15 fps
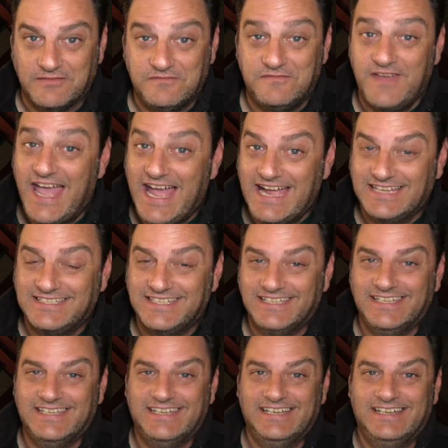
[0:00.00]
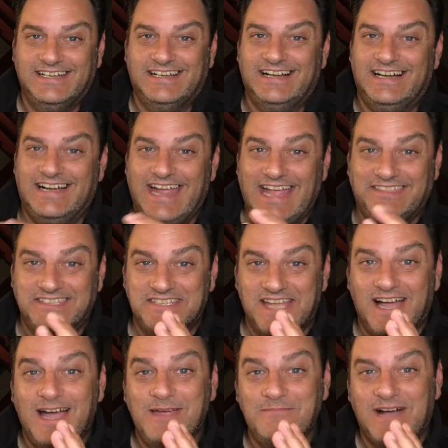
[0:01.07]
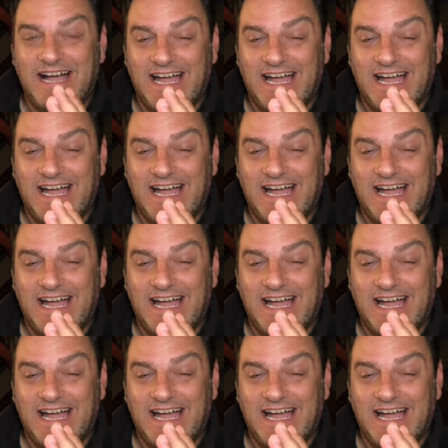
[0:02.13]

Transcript: In fact, at the time,